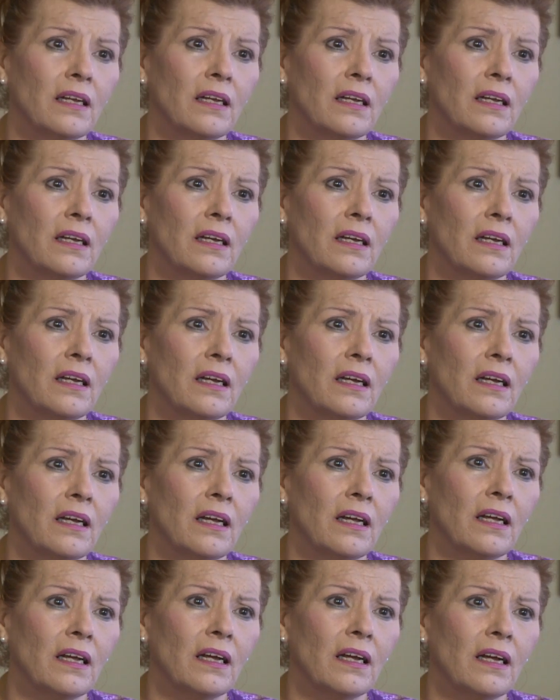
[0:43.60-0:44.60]
she may
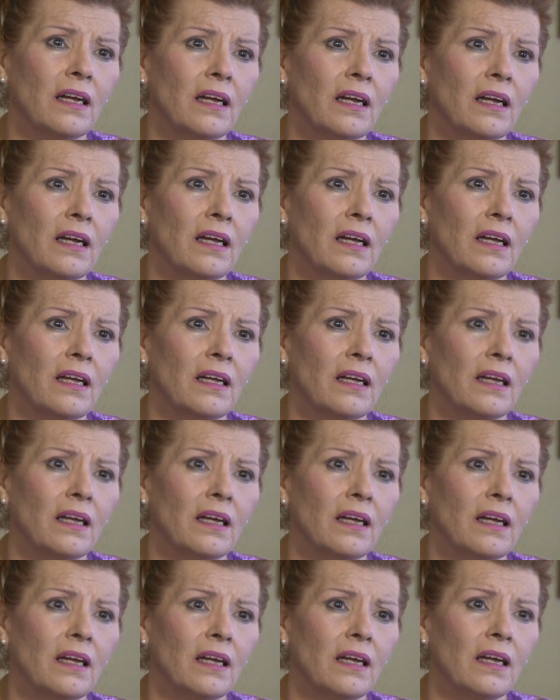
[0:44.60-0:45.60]
not be with us
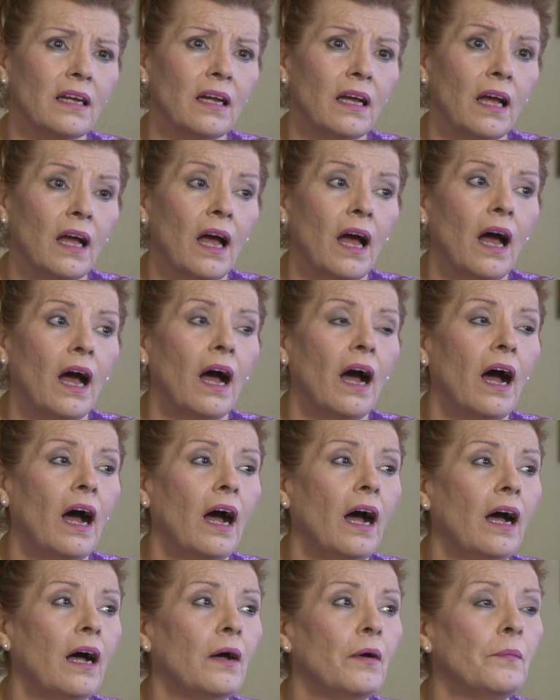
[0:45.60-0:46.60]
anymore?
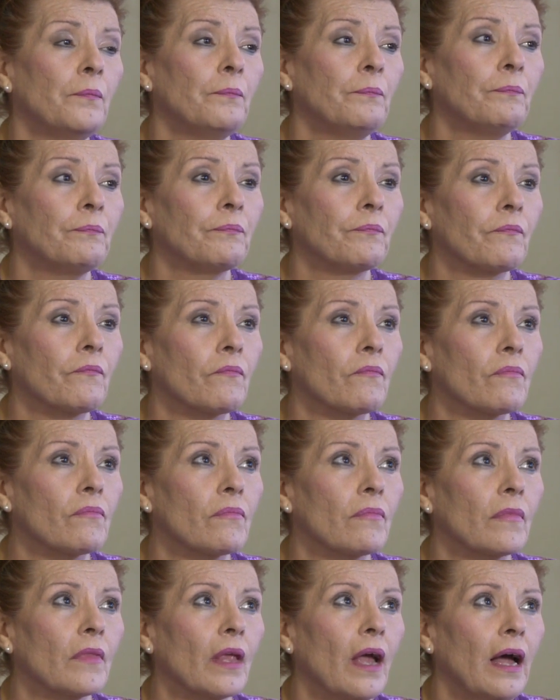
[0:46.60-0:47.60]
Um,
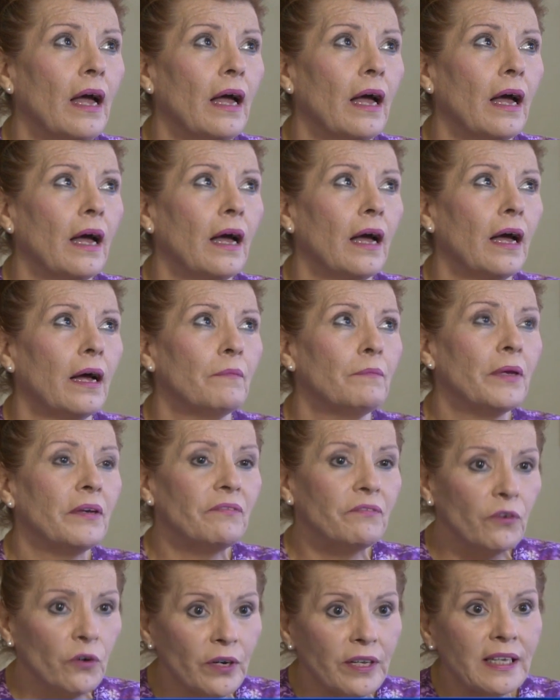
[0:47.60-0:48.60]

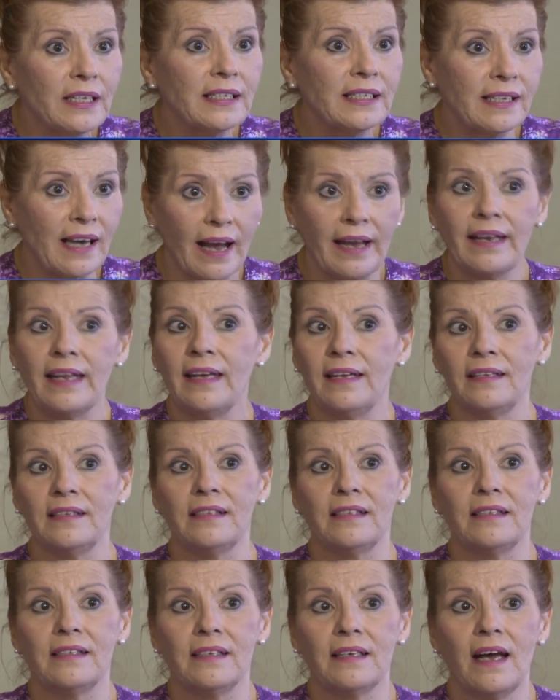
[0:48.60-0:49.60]
before the
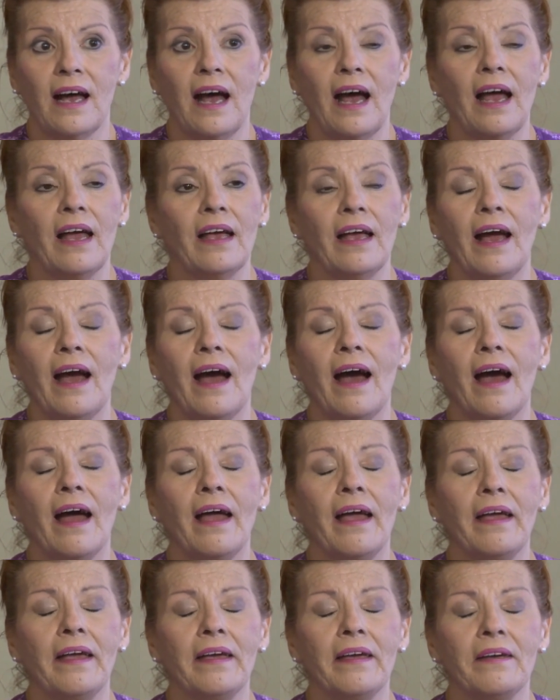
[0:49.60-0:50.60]
sightings, I,
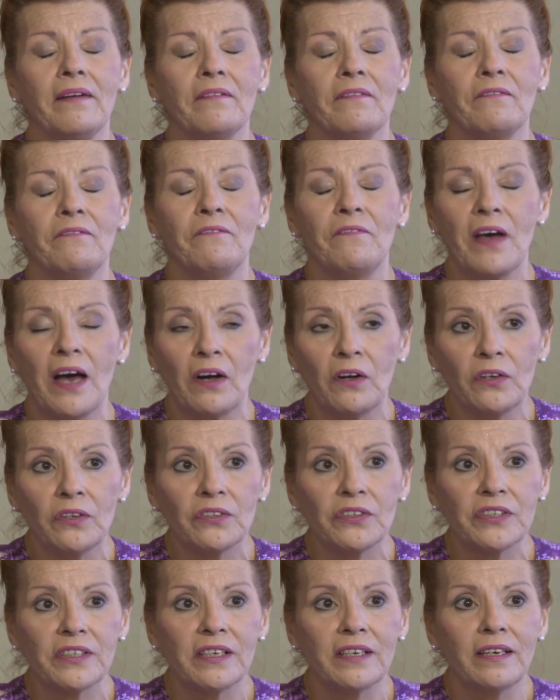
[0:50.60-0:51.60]
I
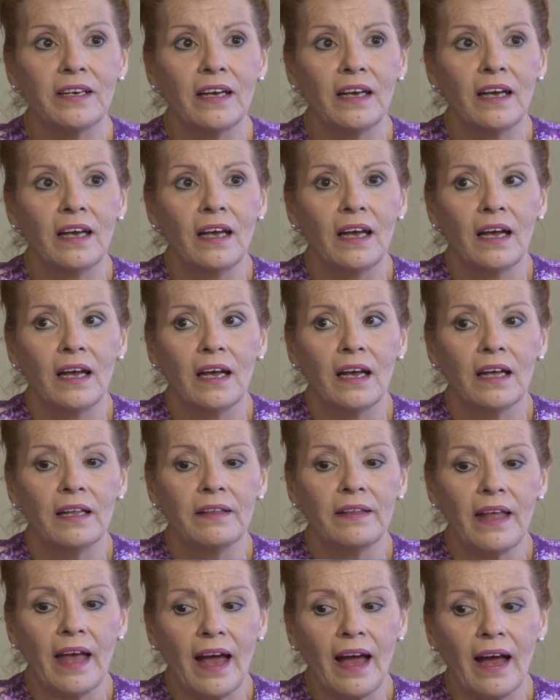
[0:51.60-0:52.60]
felt
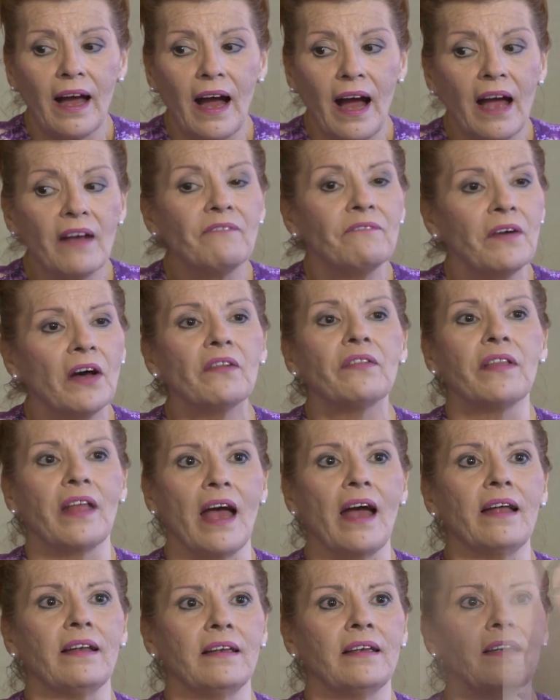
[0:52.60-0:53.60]
that I felt
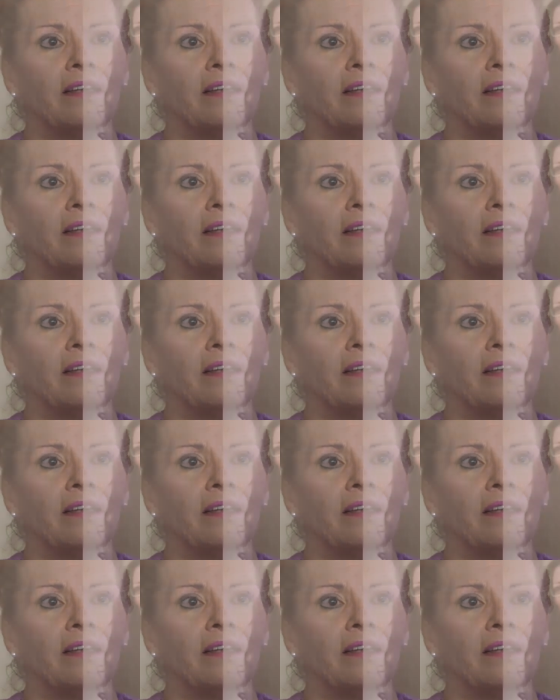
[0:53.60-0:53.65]
that.